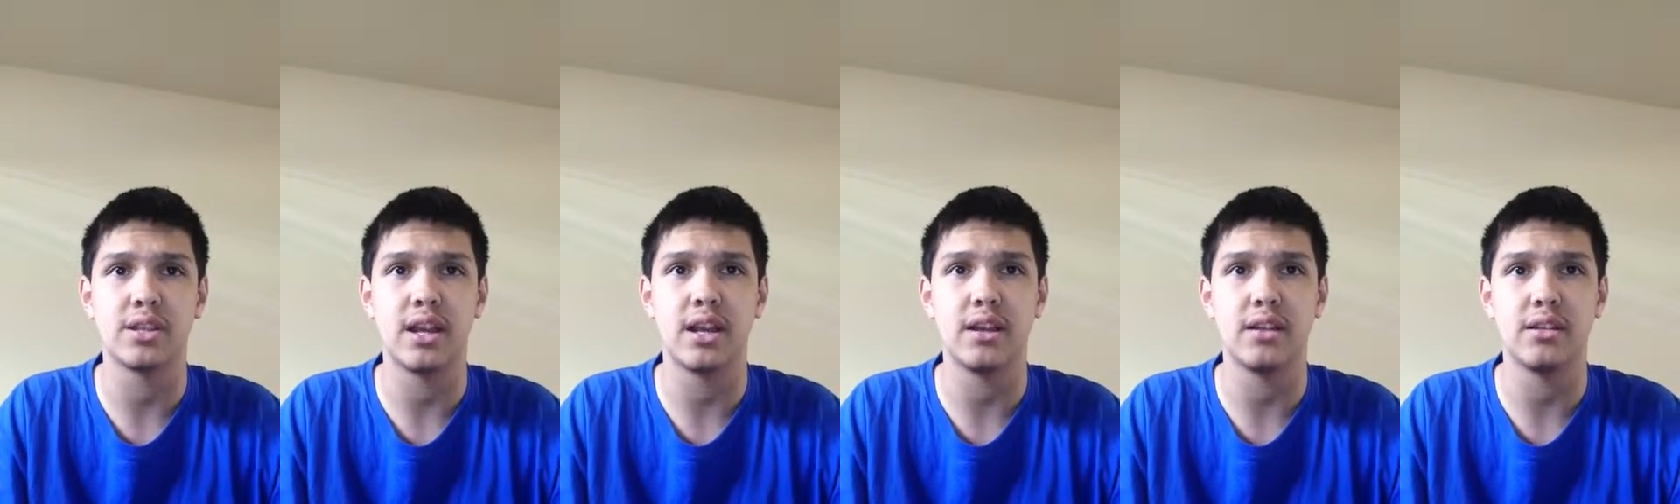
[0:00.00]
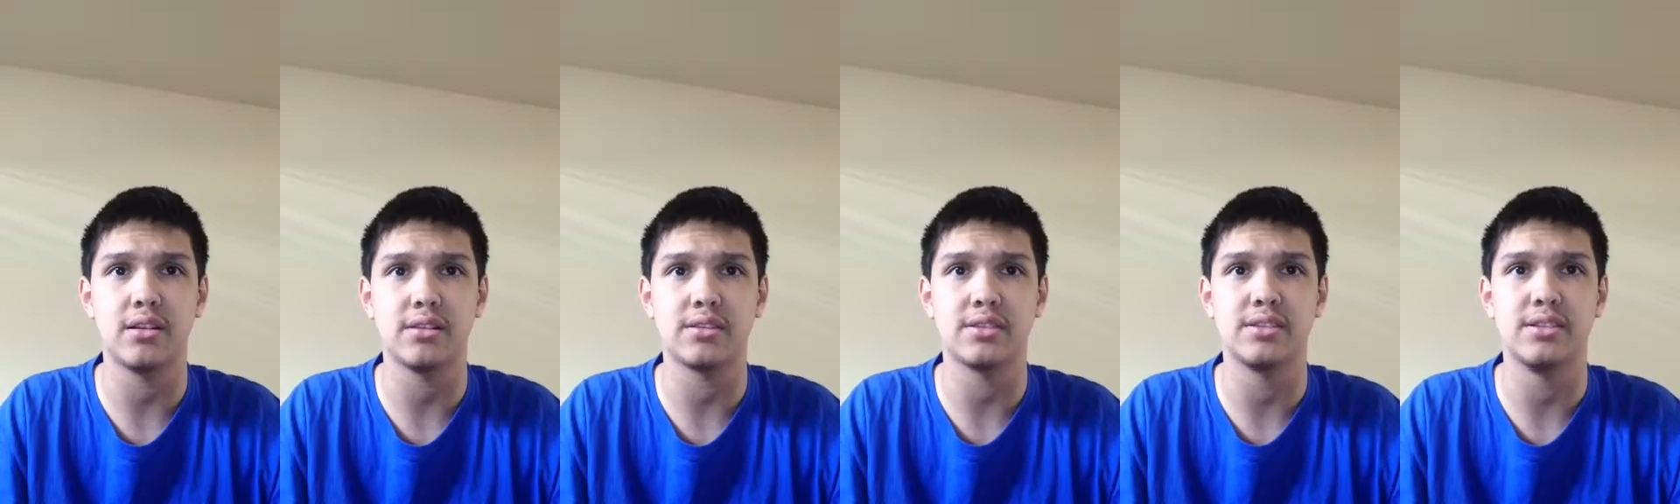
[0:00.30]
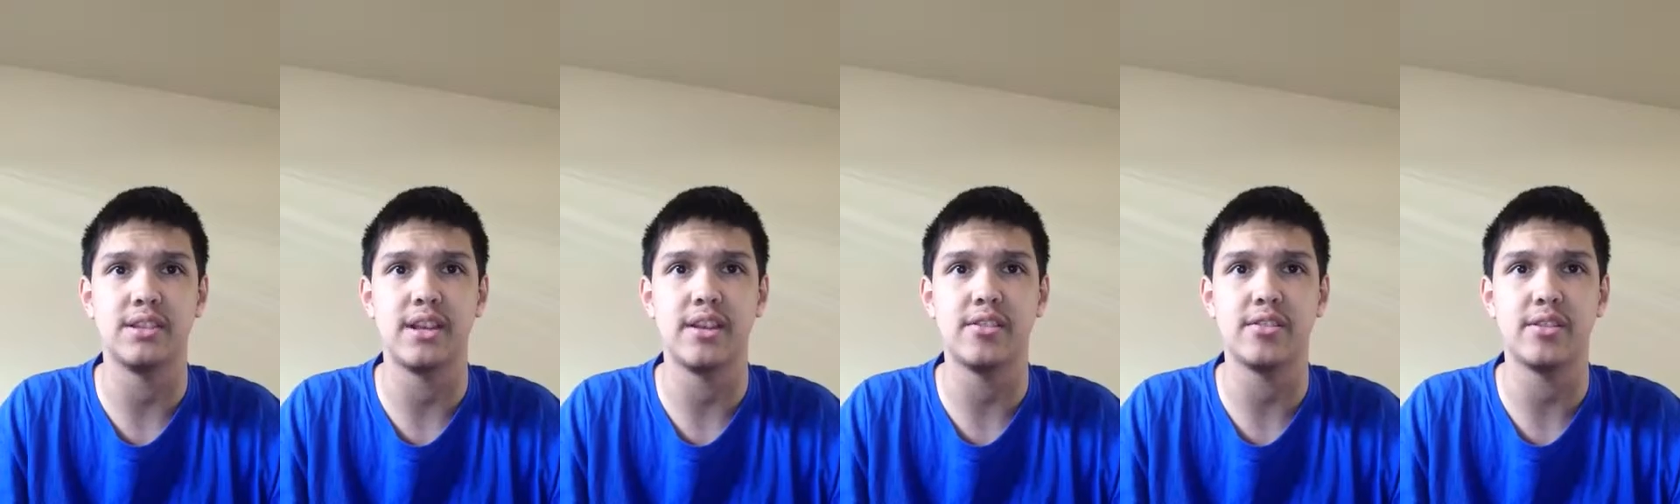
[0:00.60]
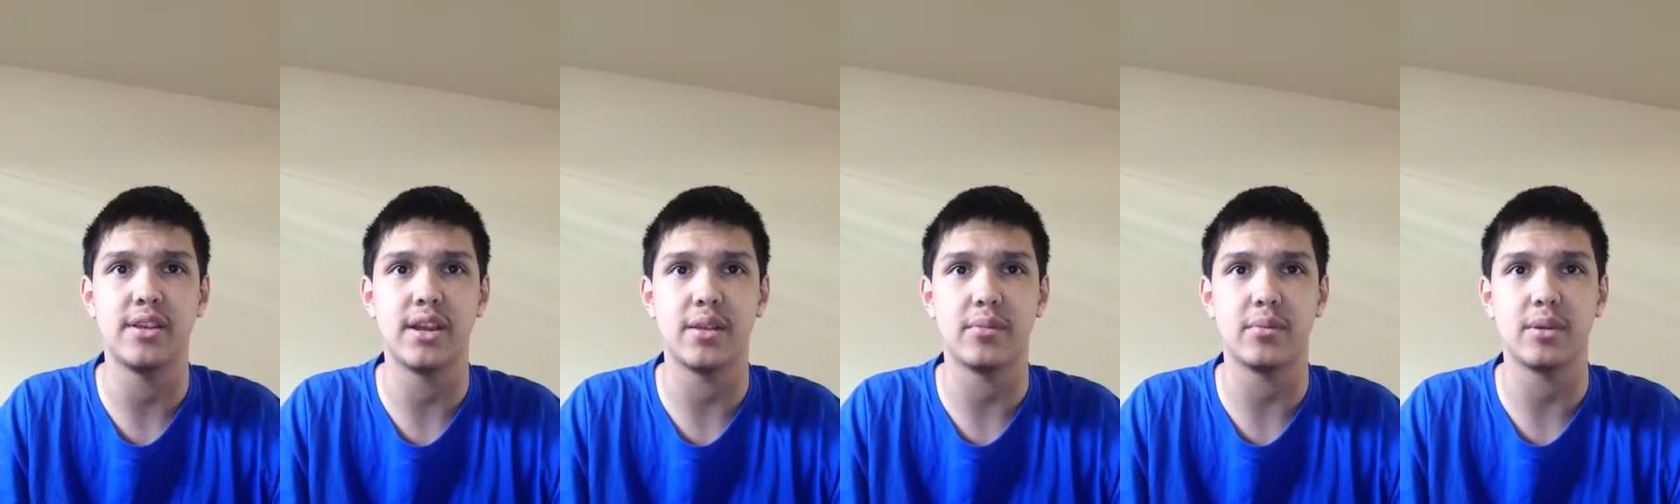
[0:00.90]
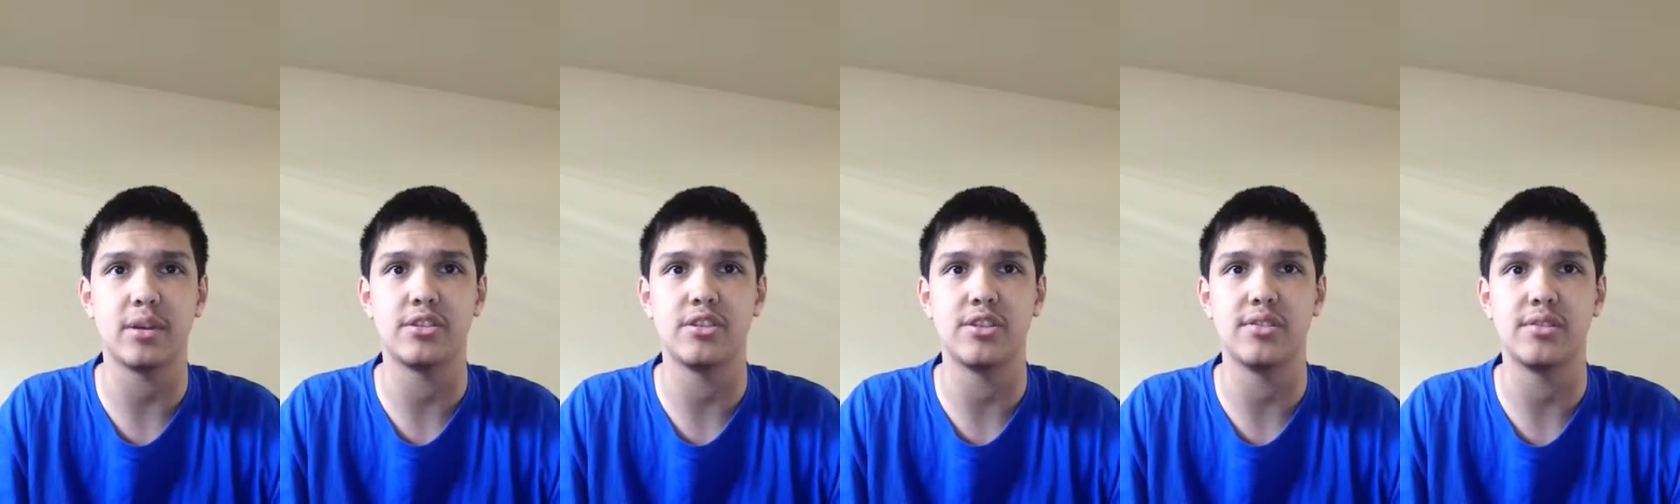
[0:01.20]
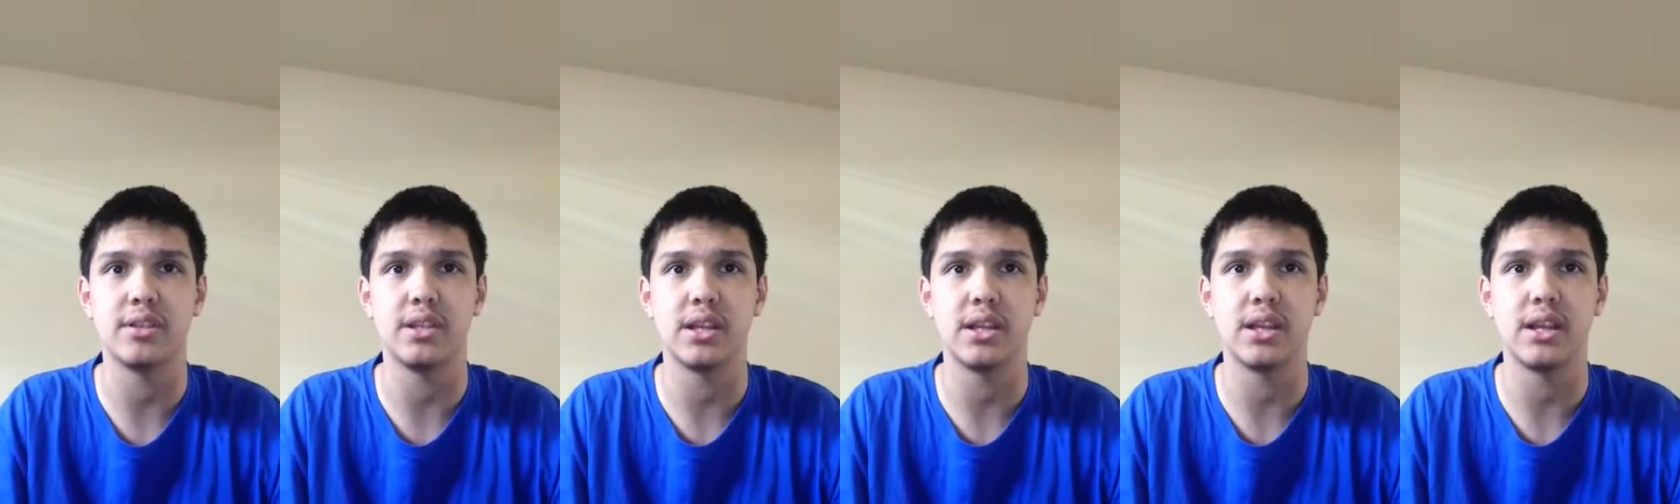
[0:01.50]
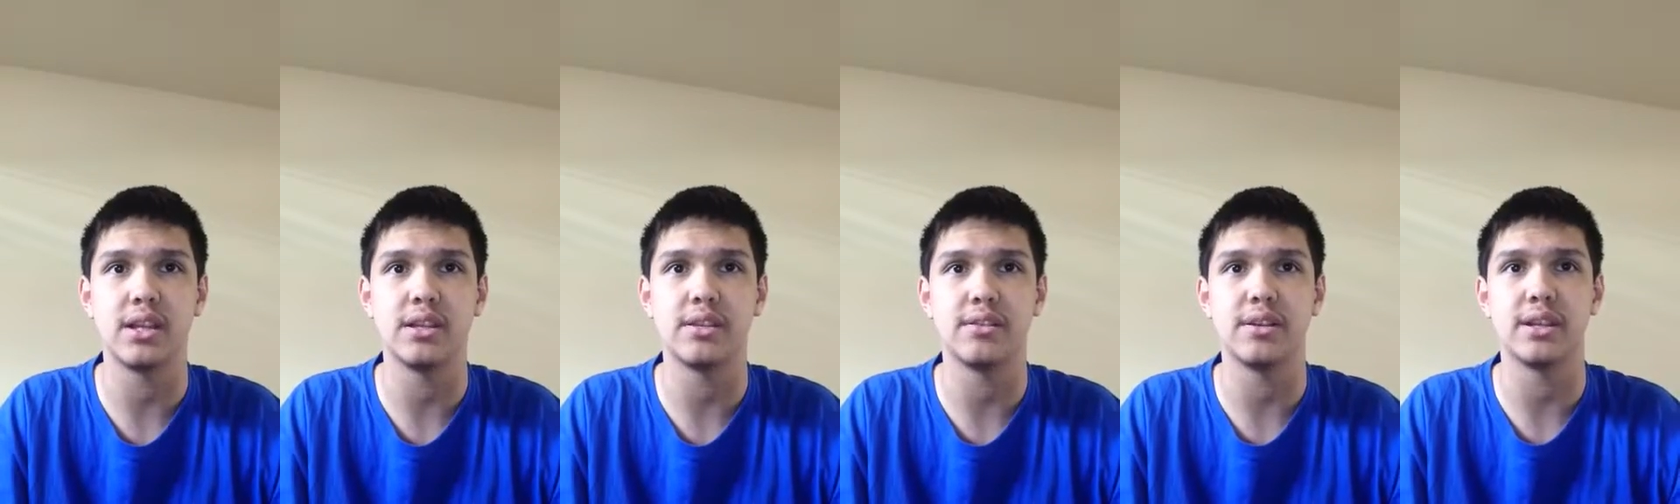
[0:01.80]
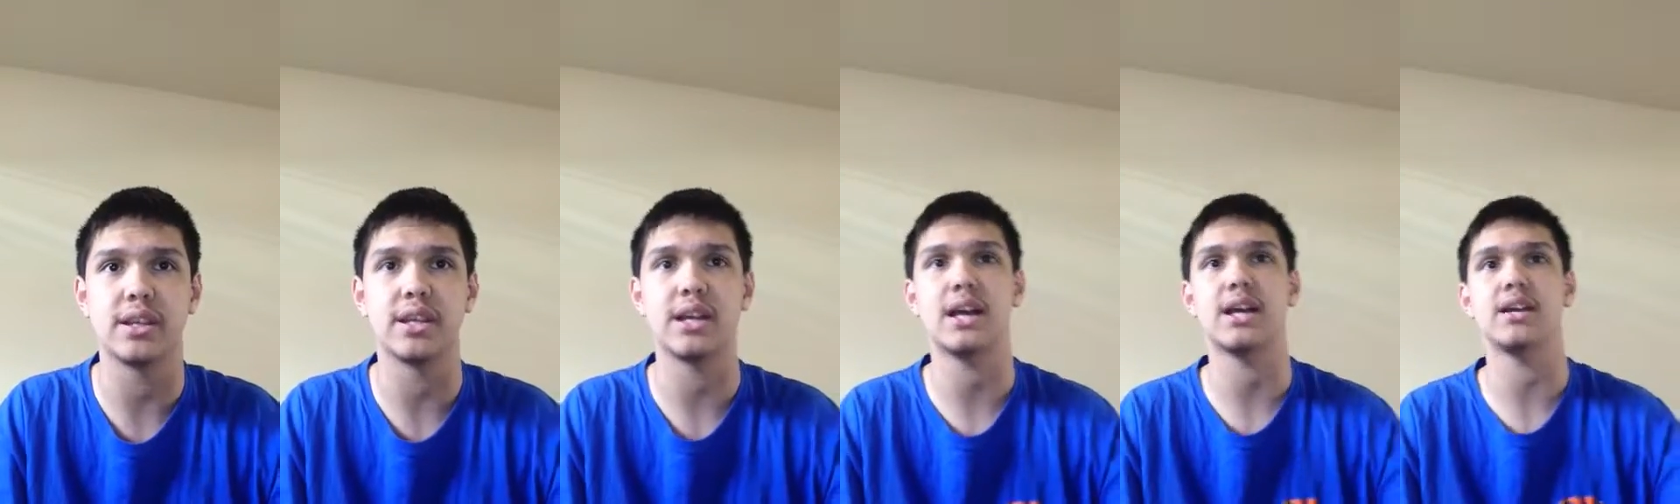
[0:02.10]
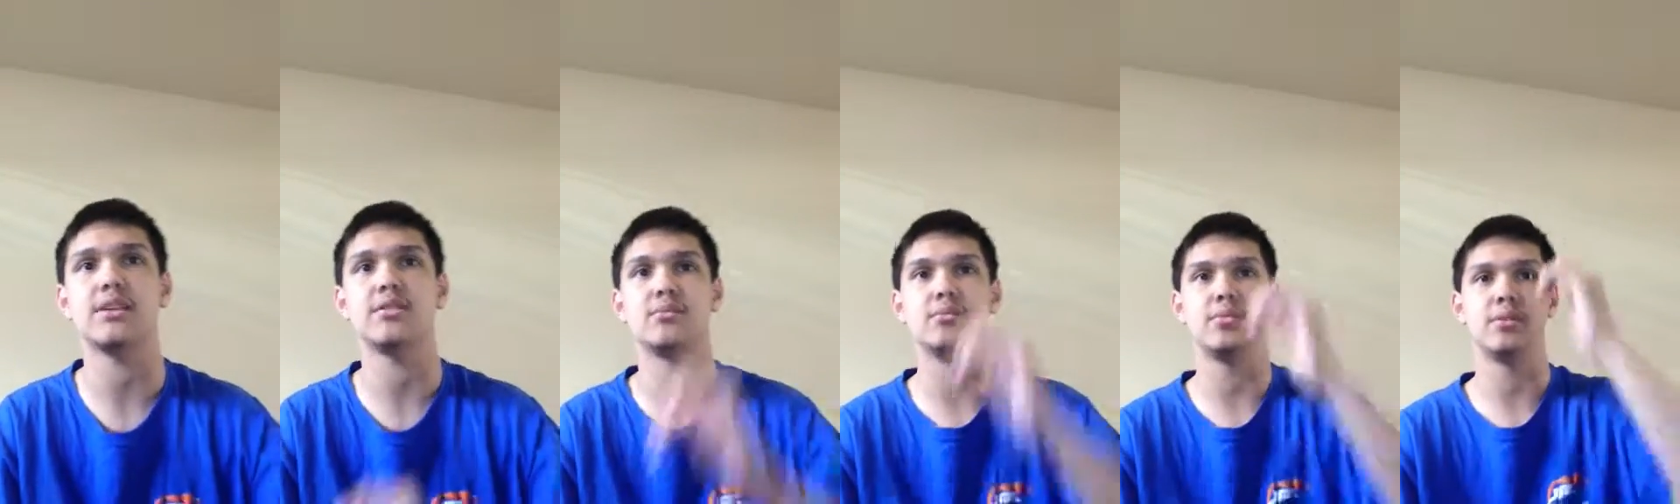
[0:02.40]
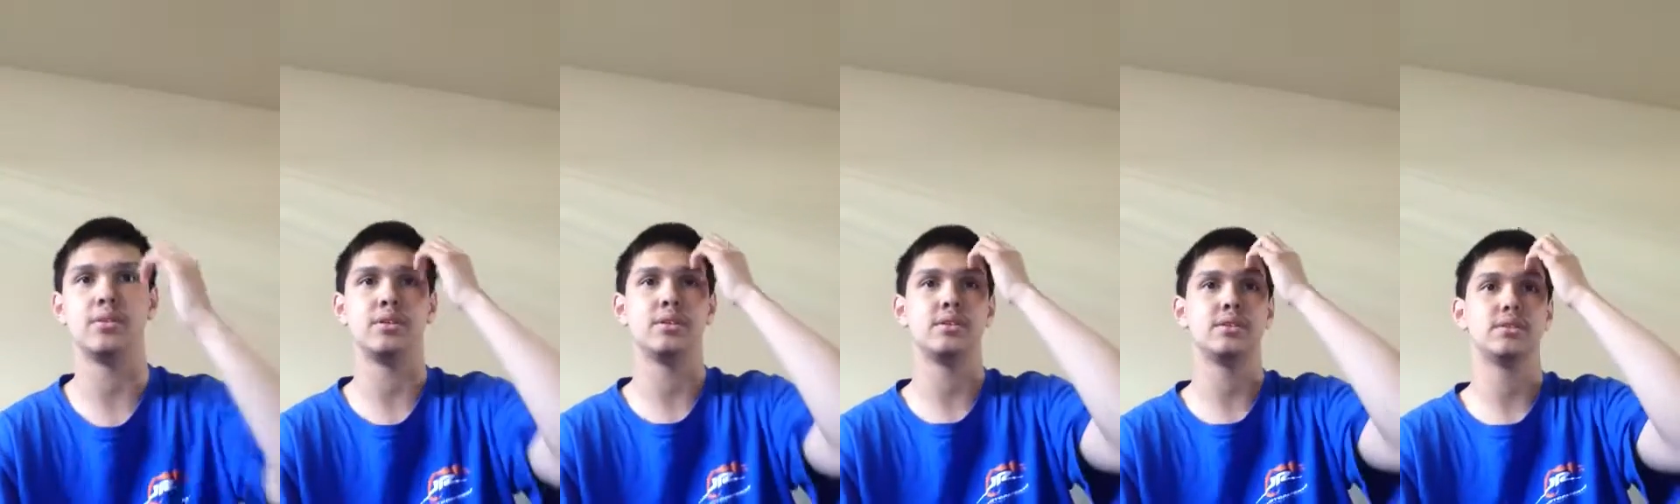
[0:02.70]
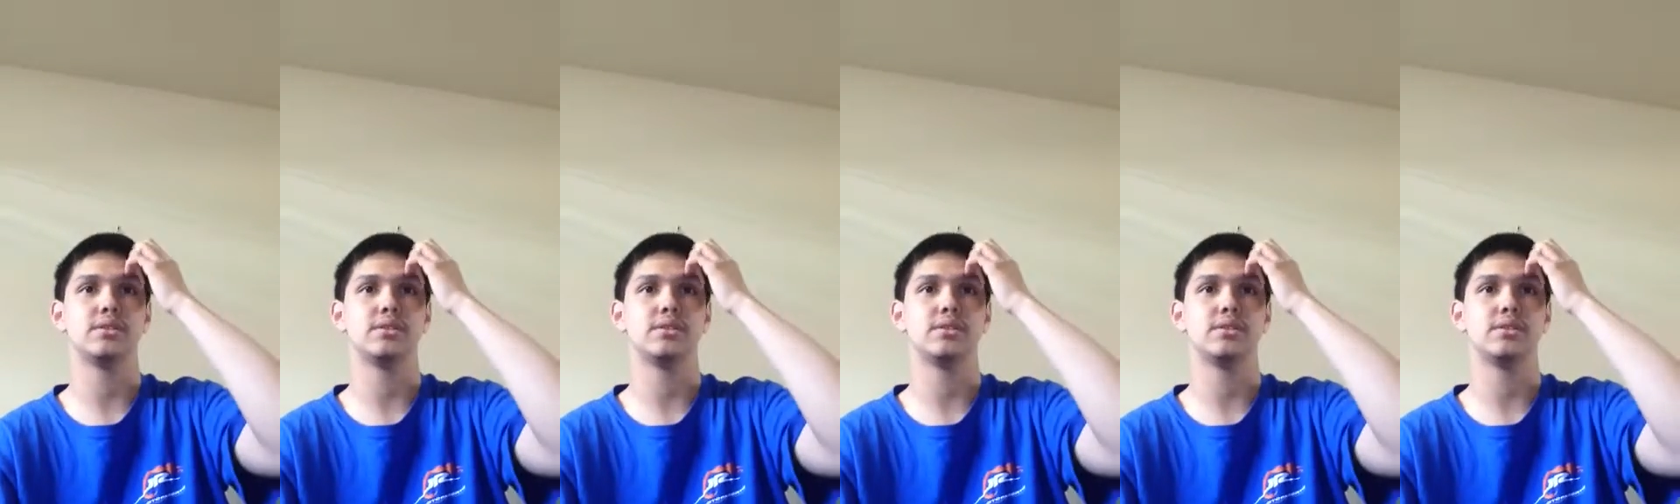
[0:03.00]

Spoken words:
Kyle Larson, Daniel Hemrick, Joey Logano, and Kyle Busch.